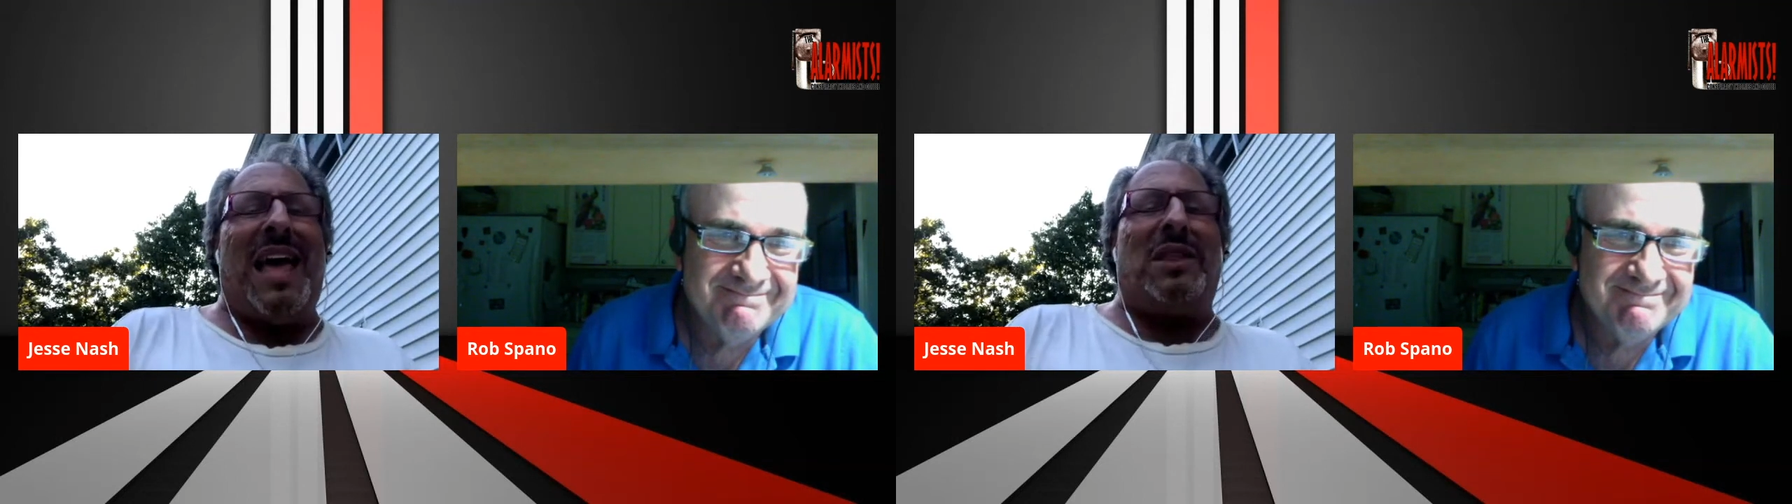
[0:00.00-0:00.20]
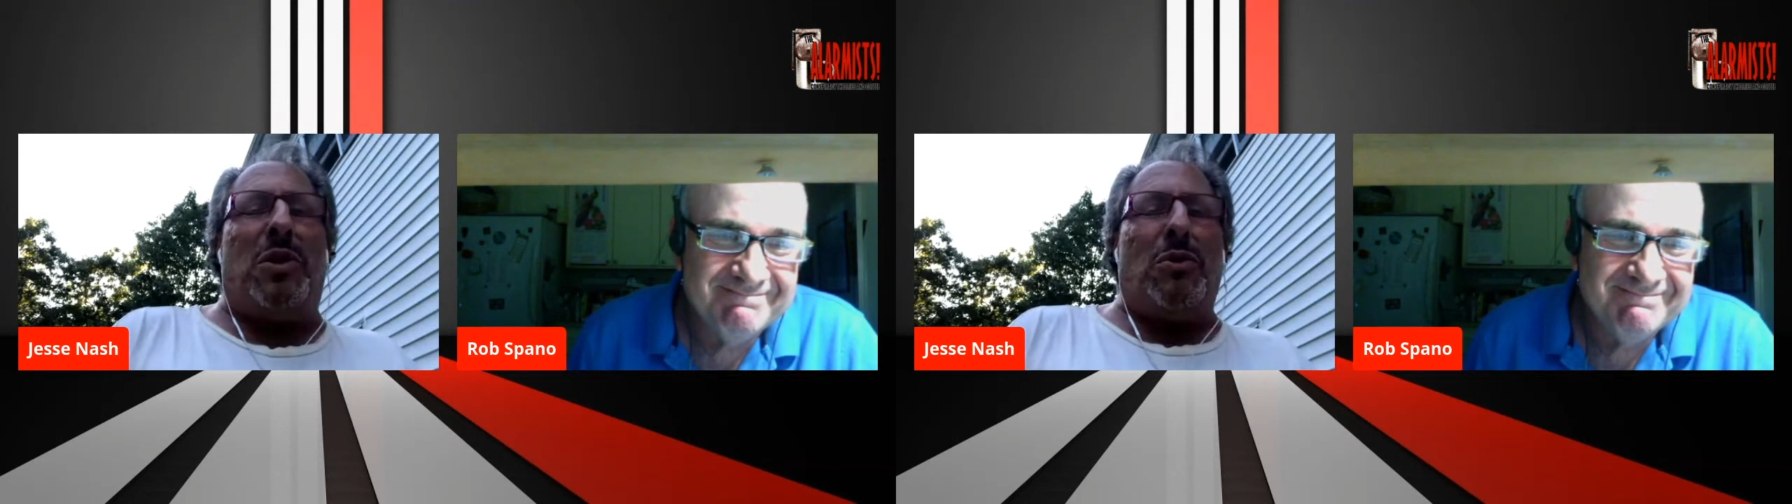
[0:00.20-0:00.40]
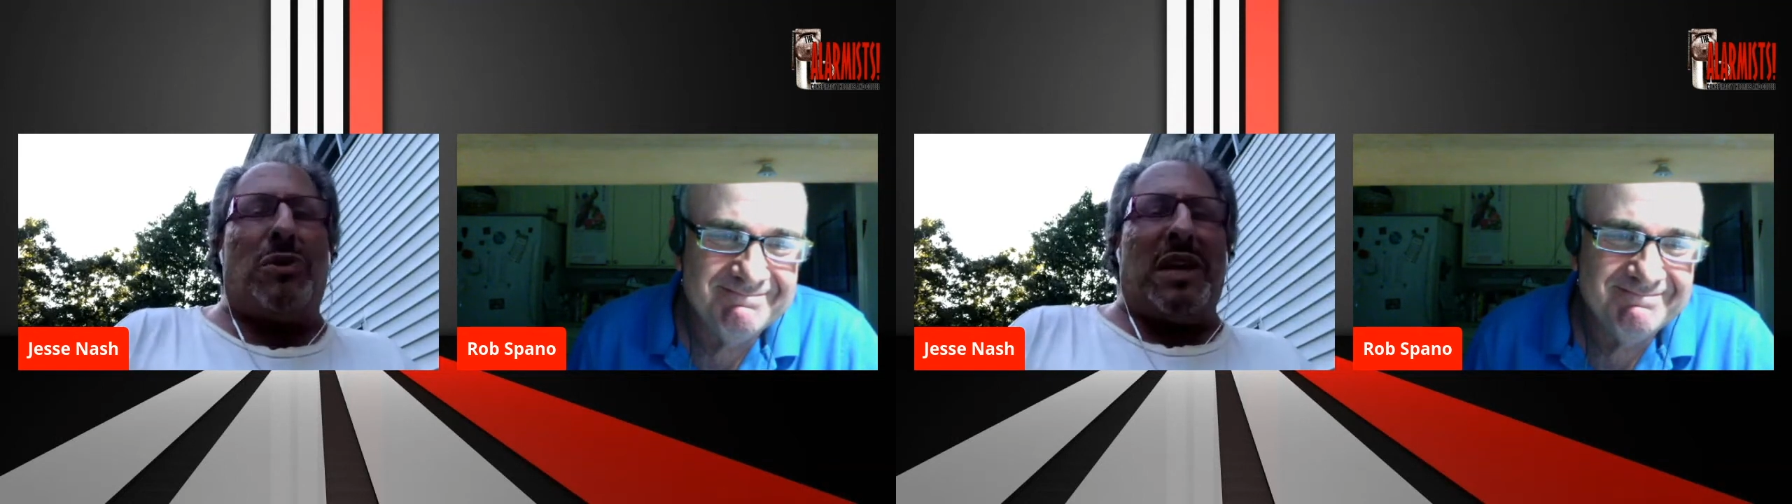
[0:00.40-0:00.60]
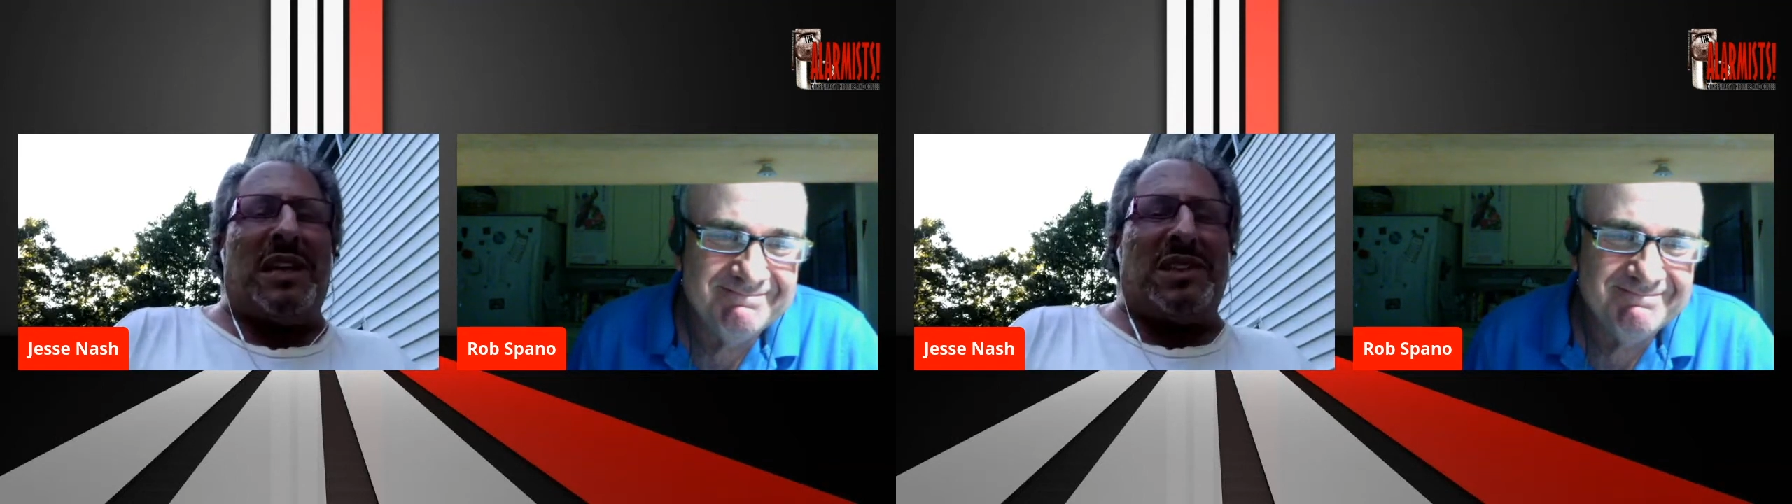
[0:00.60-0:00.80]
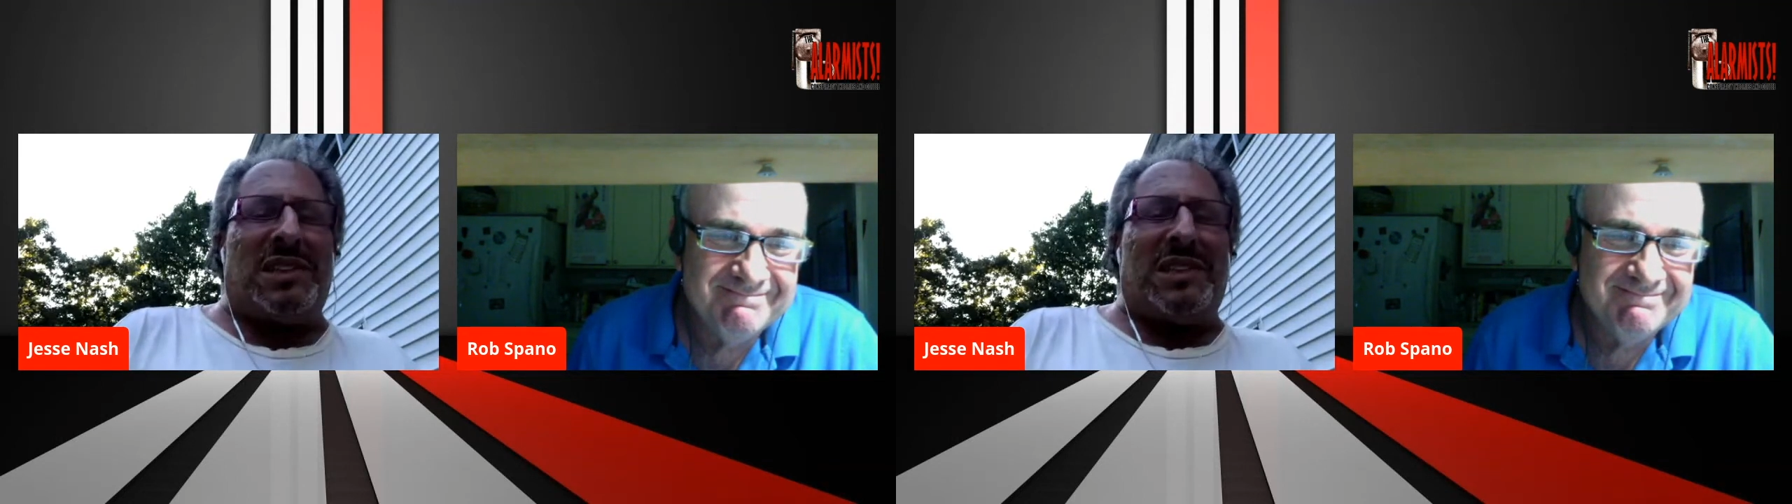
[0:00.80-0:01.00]
they do
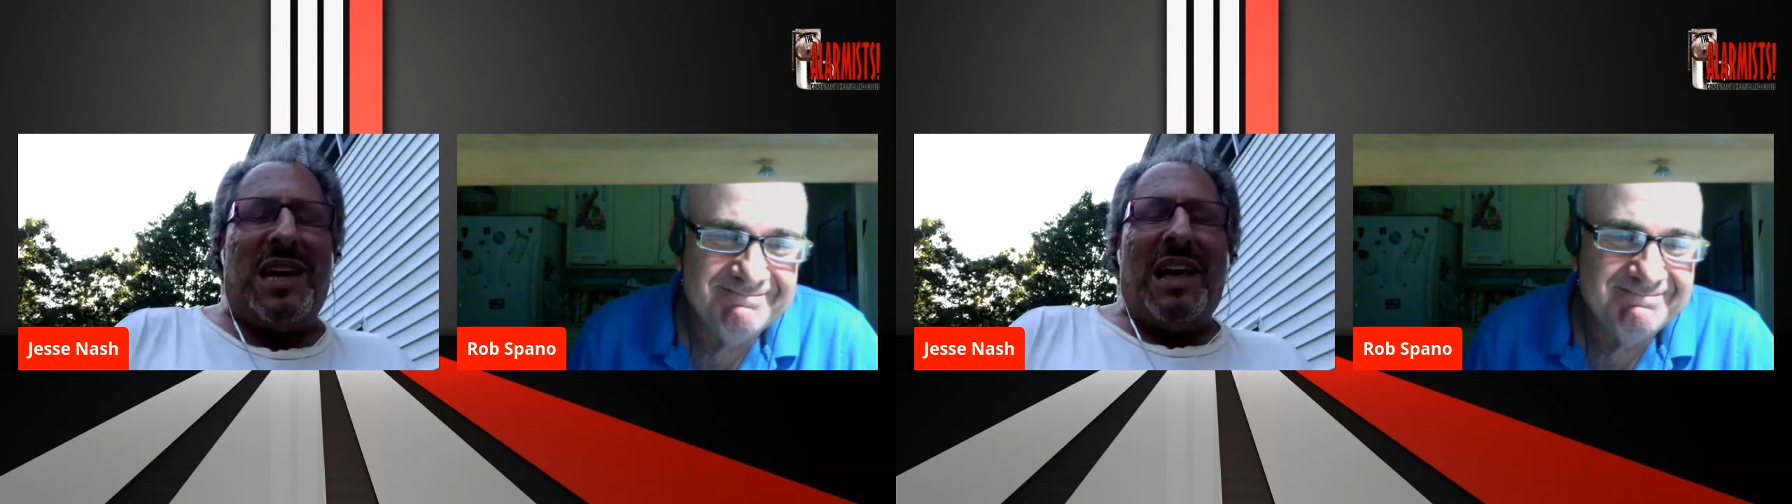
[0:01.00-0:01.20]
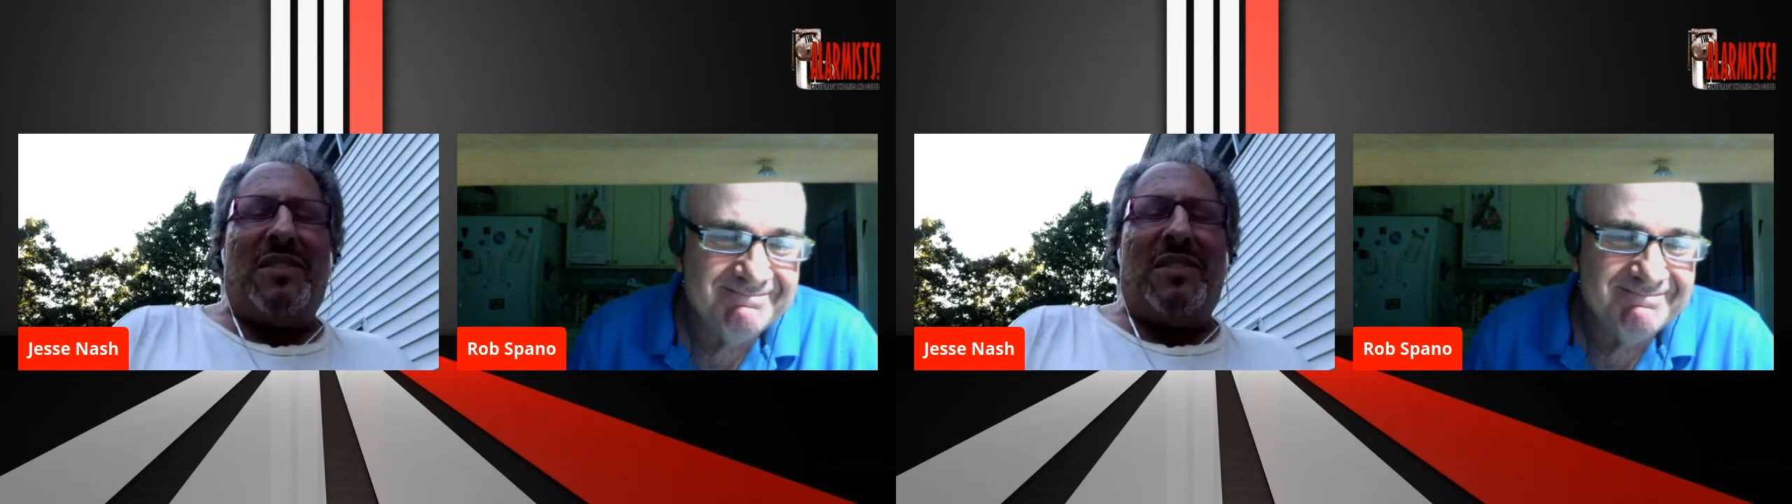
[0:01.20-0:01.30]
this?